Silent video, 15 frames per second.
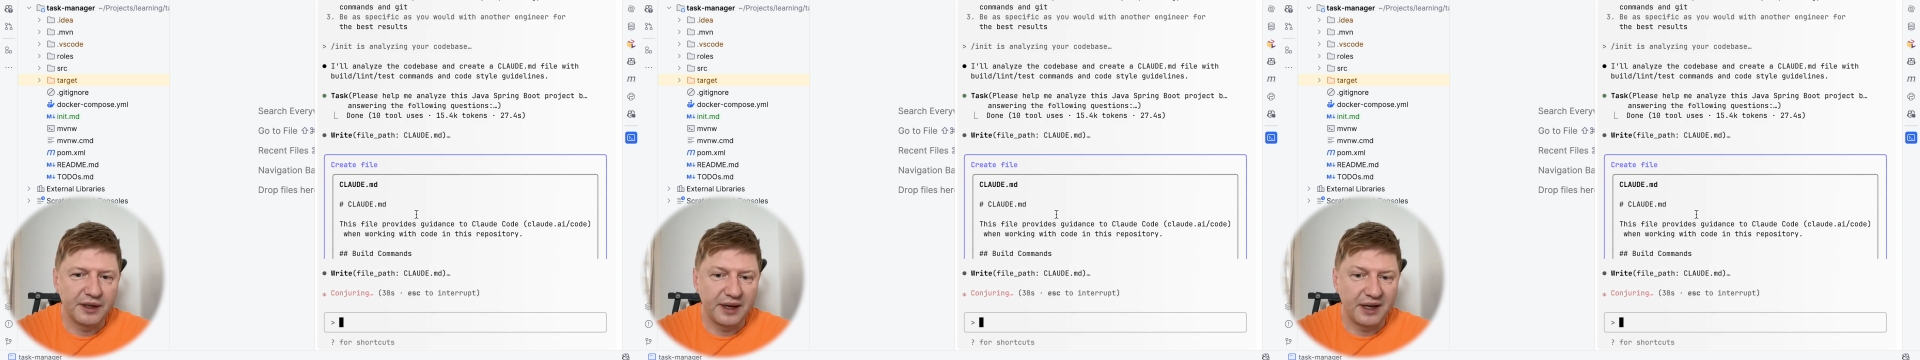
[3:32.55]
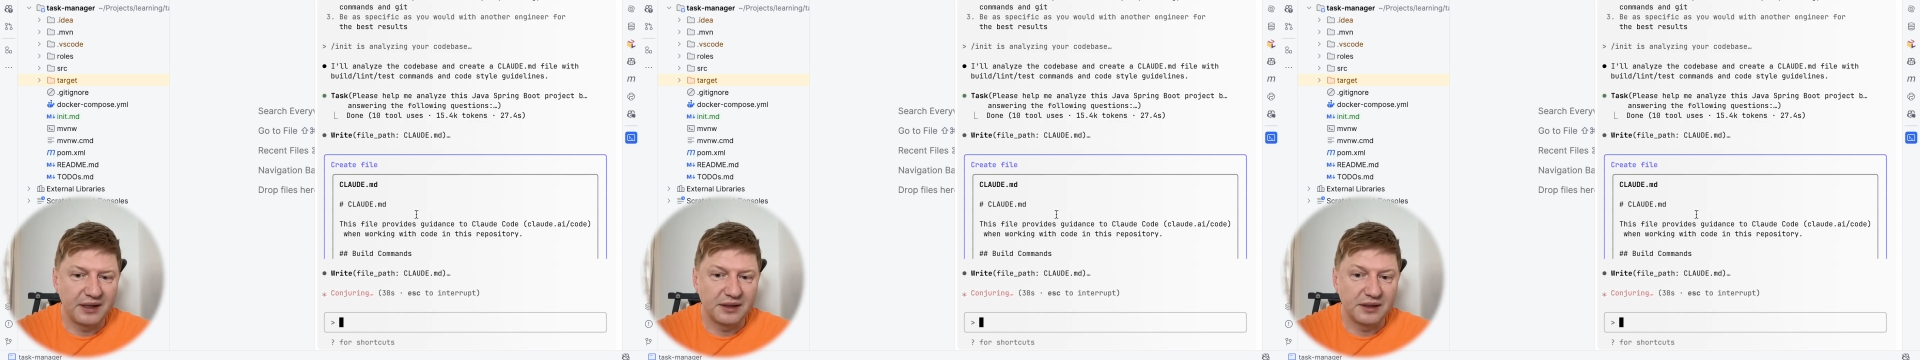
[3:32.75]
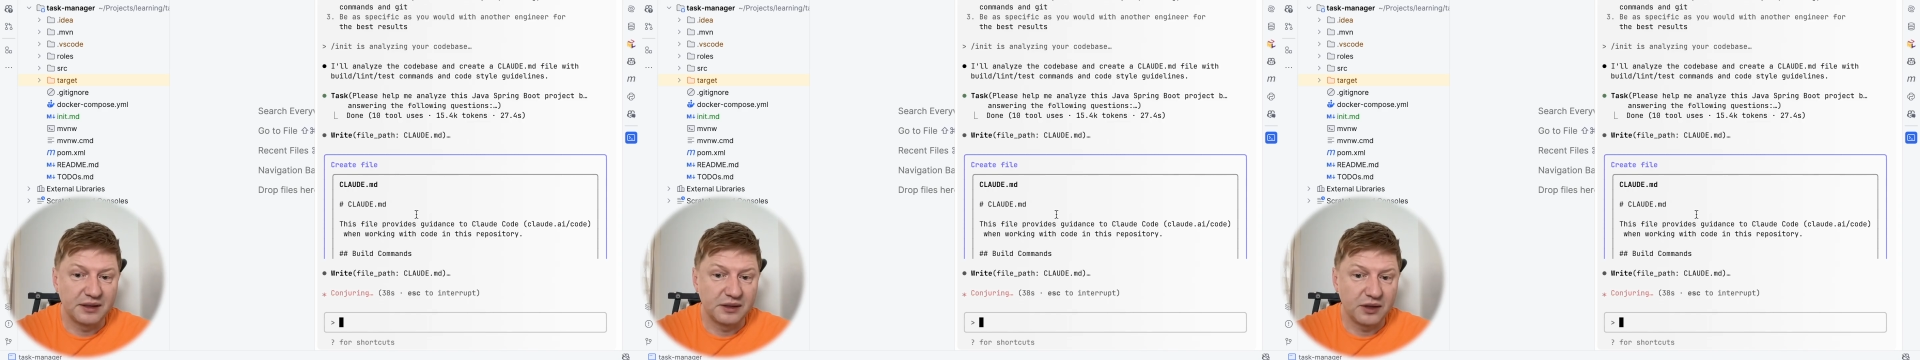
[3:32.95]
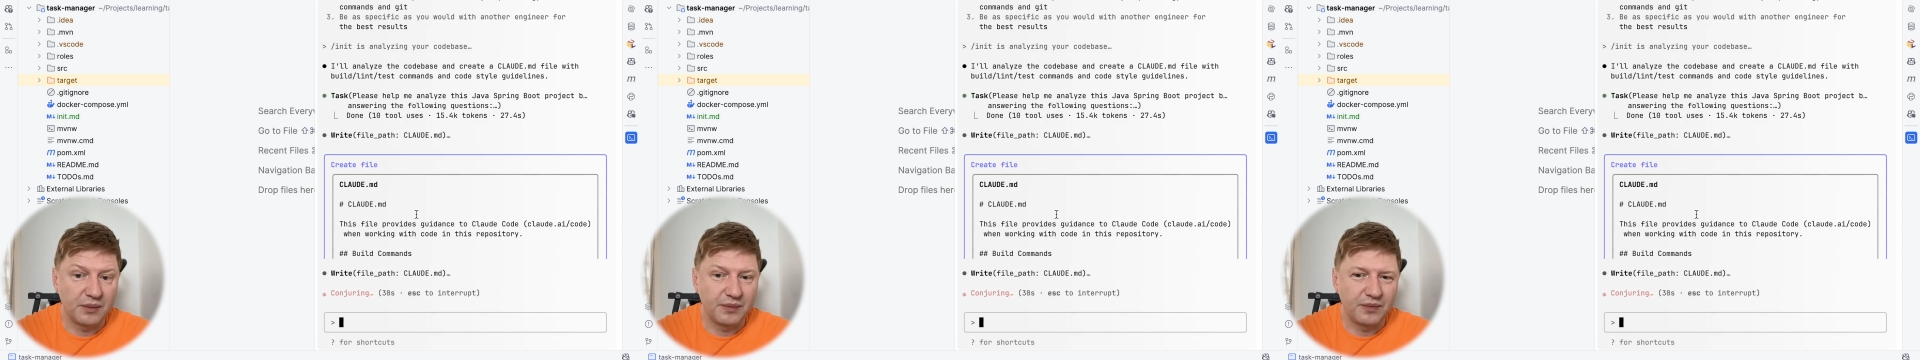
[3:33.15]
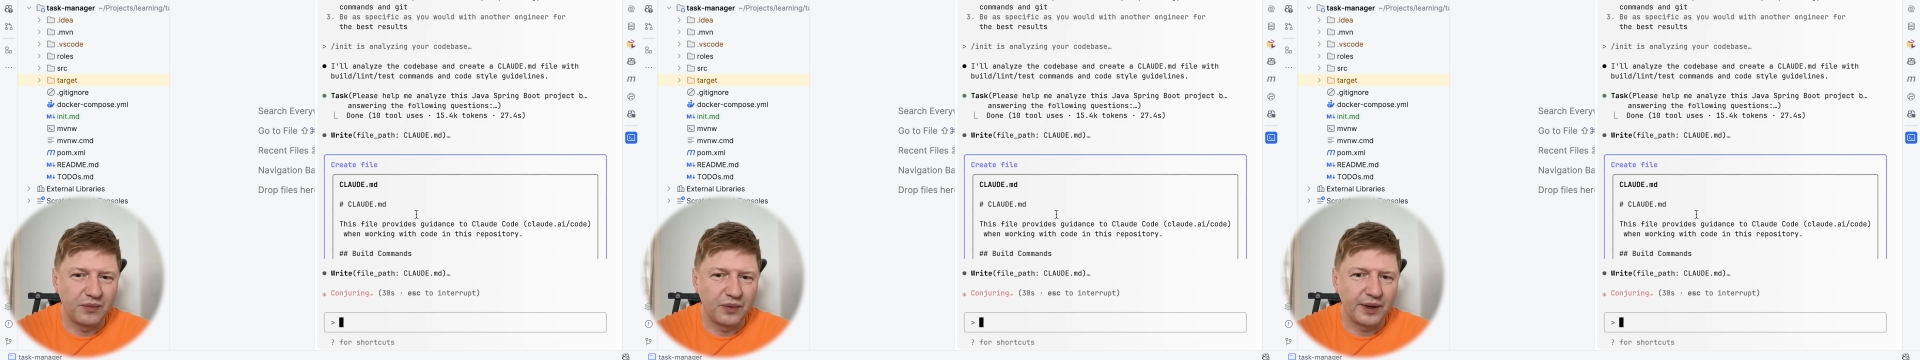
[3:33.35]
then it
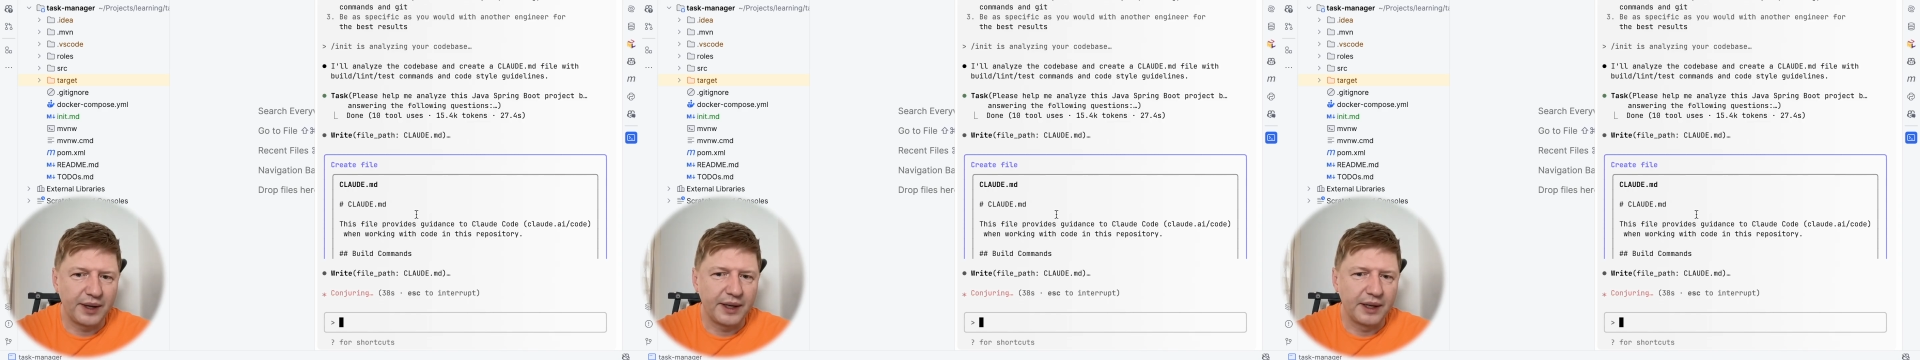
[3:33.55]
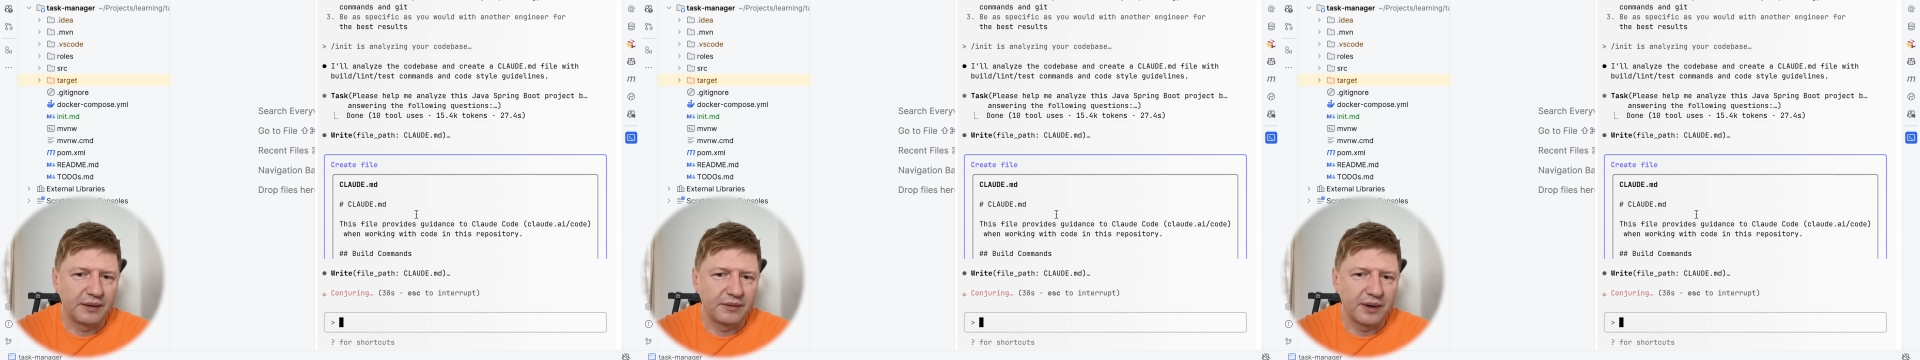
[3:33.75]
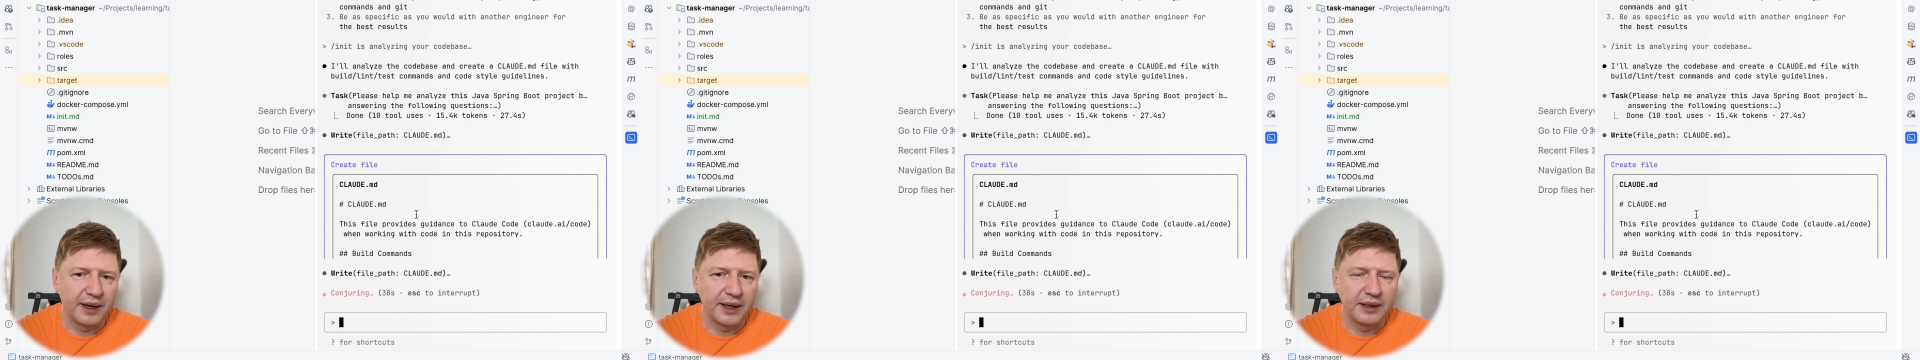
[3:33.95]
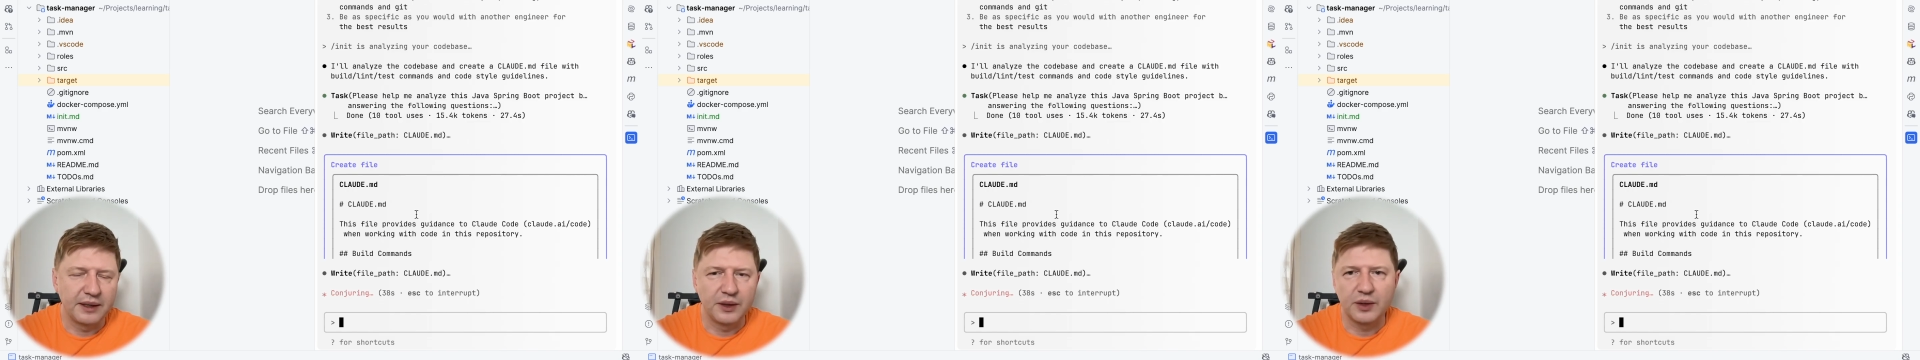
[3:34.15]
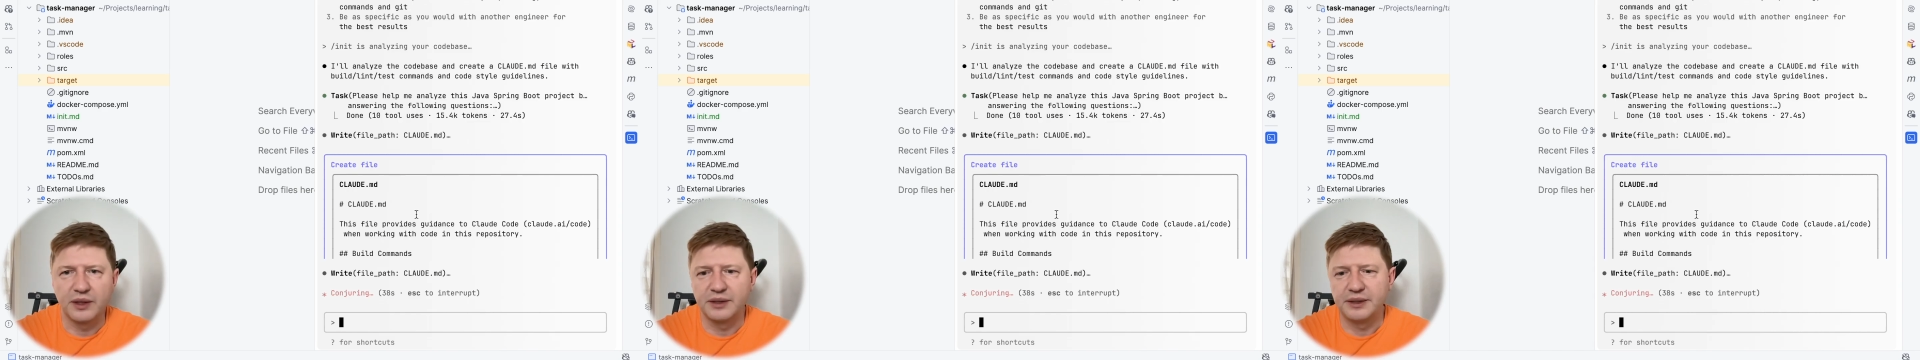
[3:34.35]
stopped working, right?
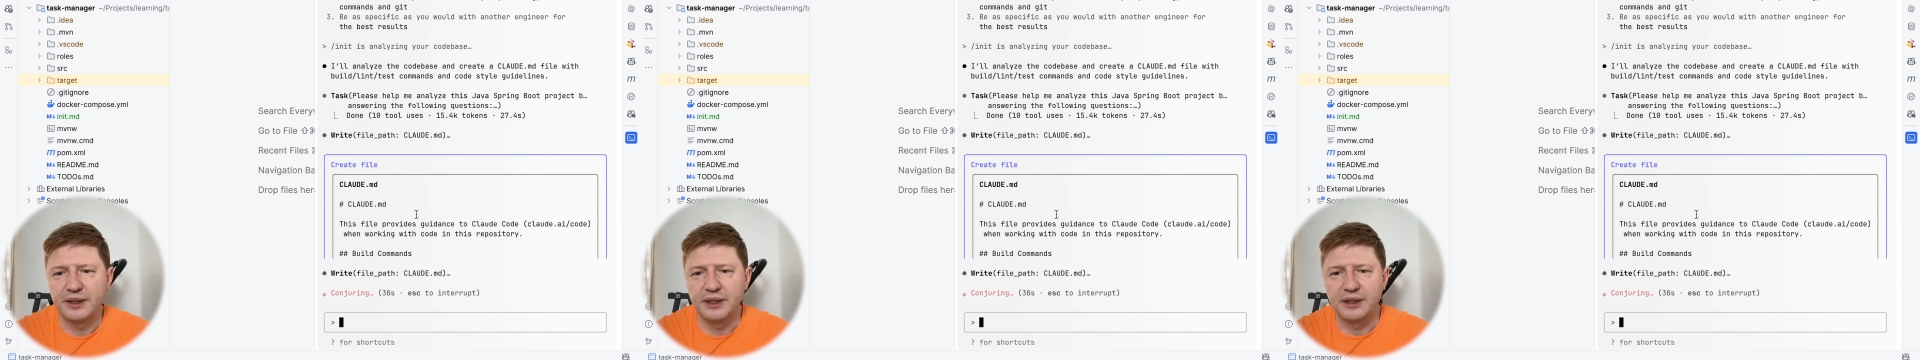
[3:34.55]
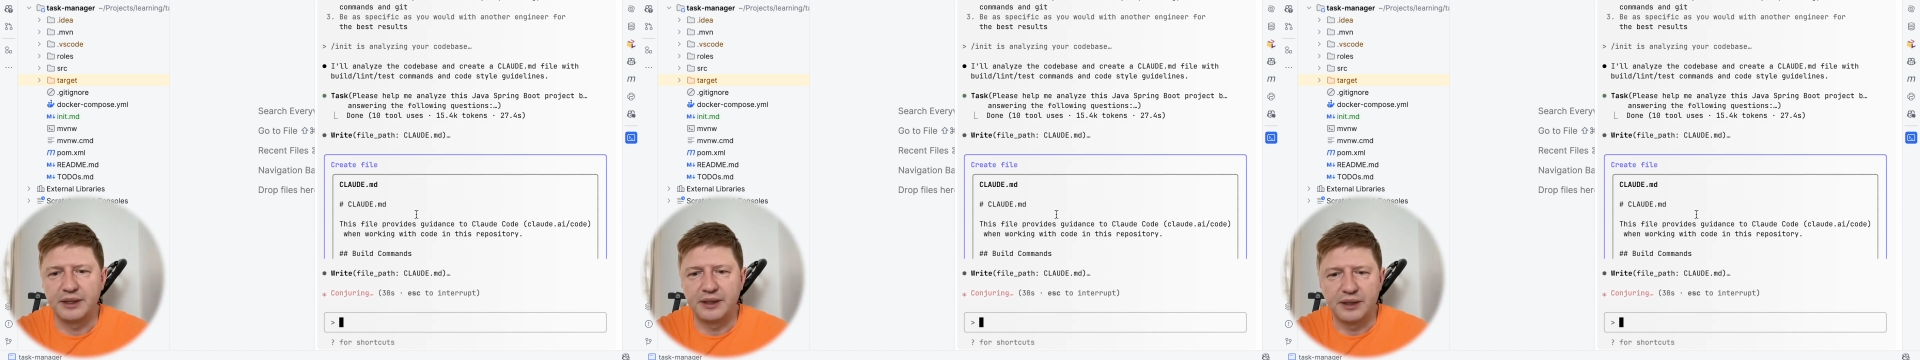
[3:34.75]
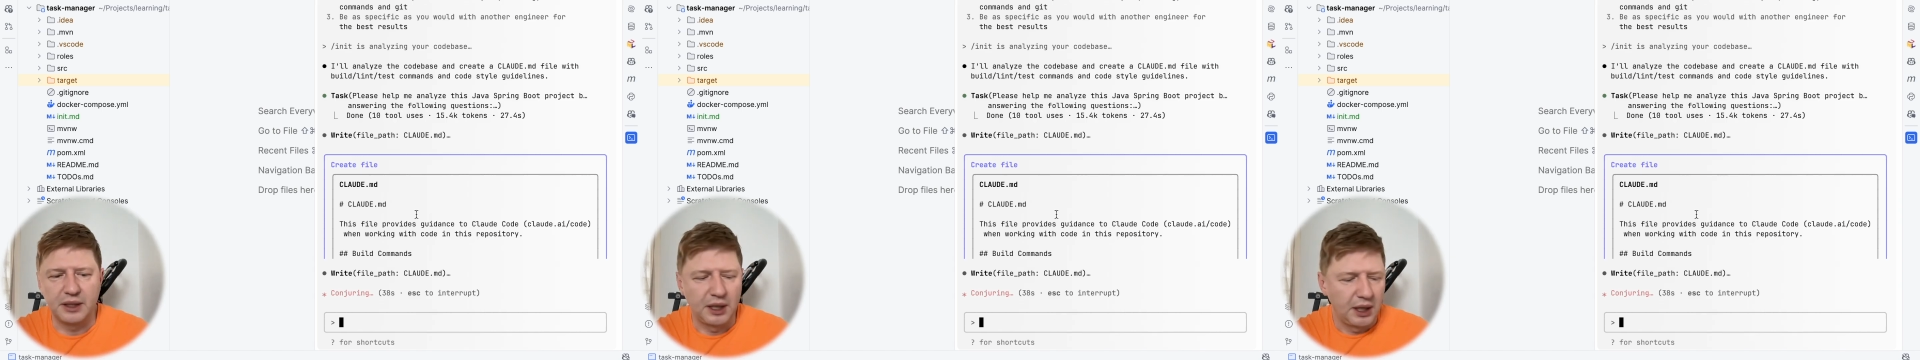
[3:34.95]
You can see it here.